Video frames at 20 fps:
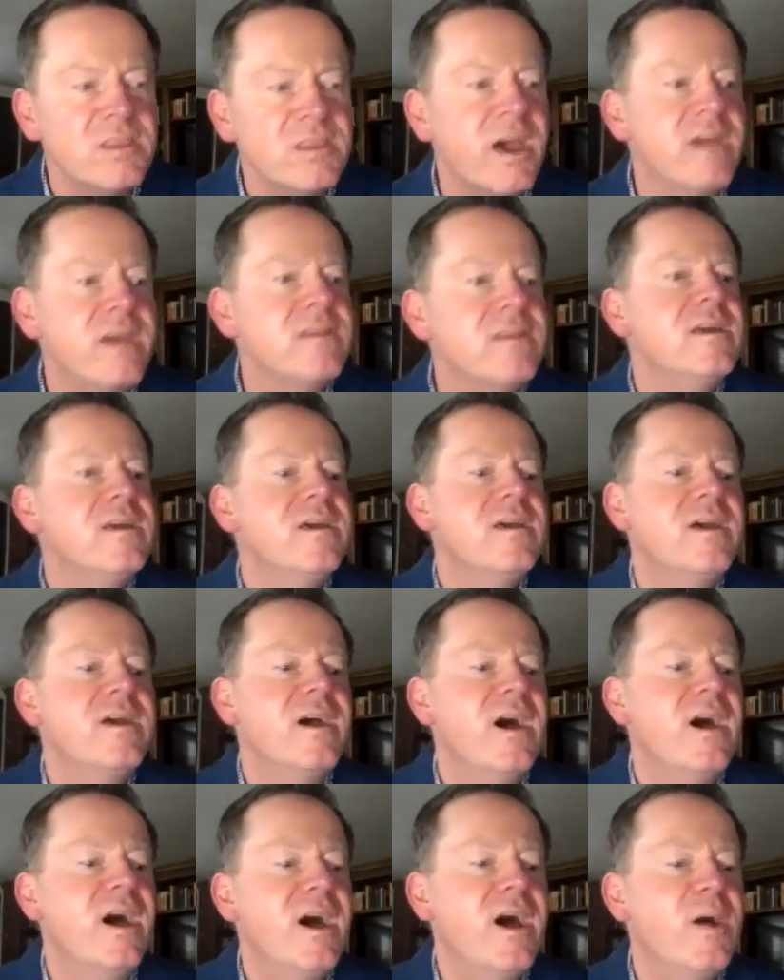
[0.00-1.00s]
that
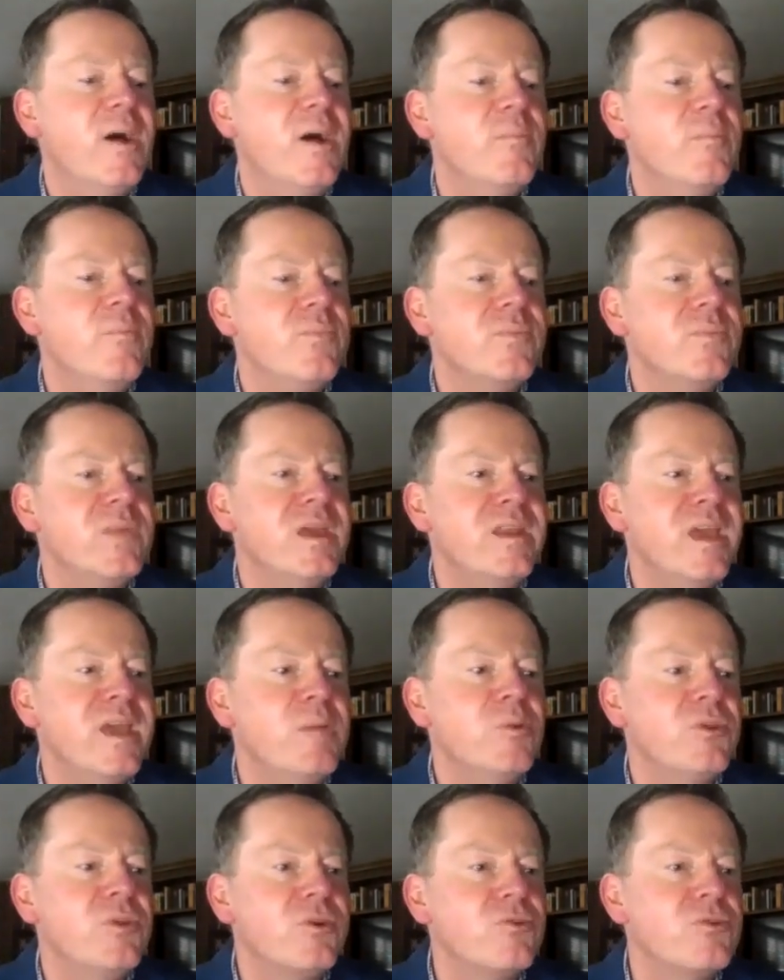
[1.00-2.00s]

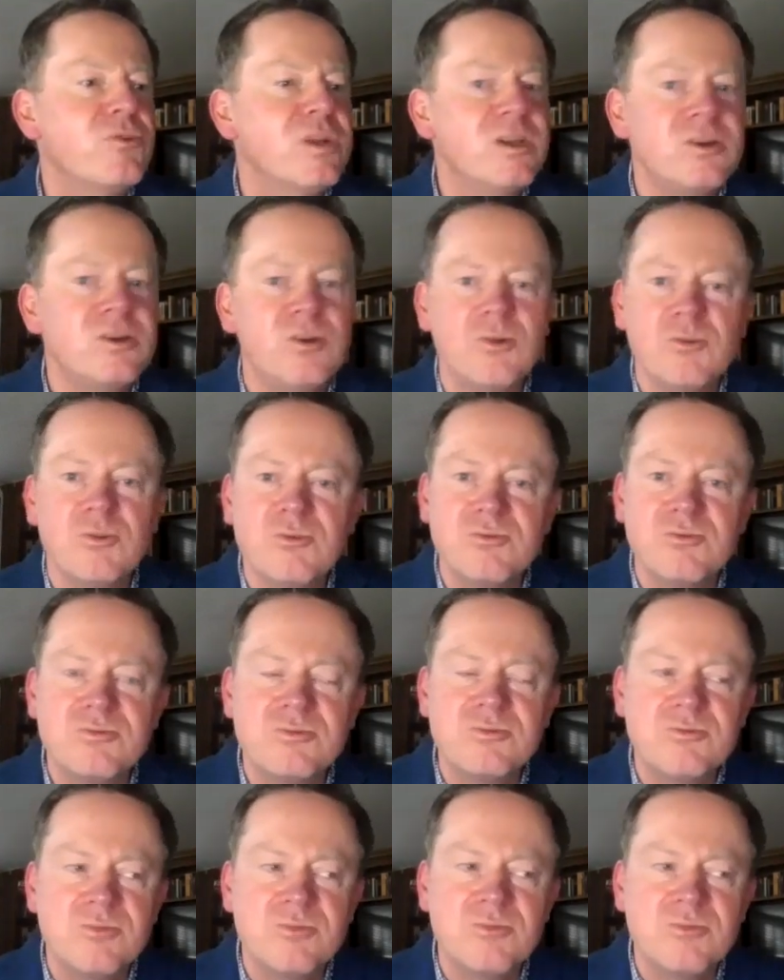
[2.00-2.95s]
enabled a critical